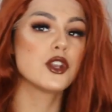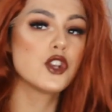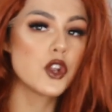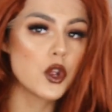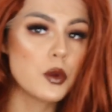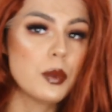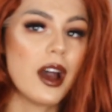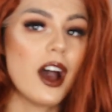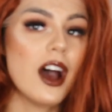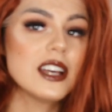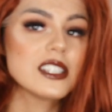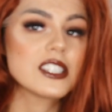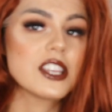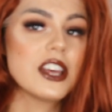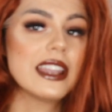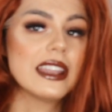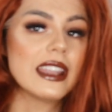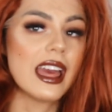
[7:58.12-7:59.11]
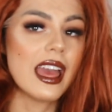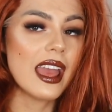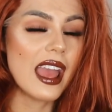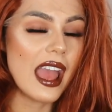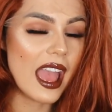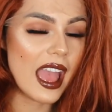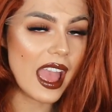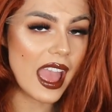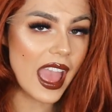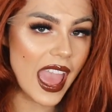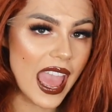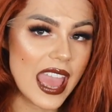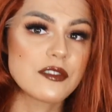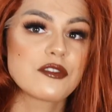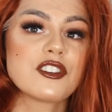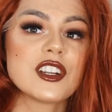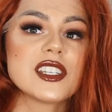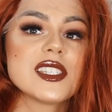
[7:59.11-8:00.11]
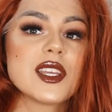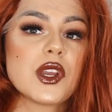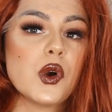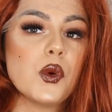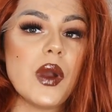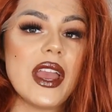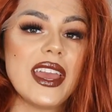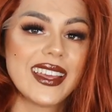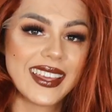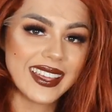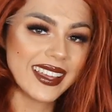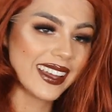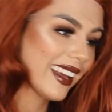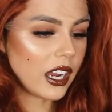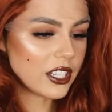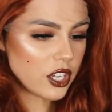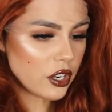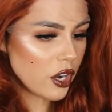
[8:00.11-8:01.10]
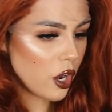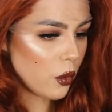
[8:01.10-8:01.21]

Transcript: a new person every single wig. I don't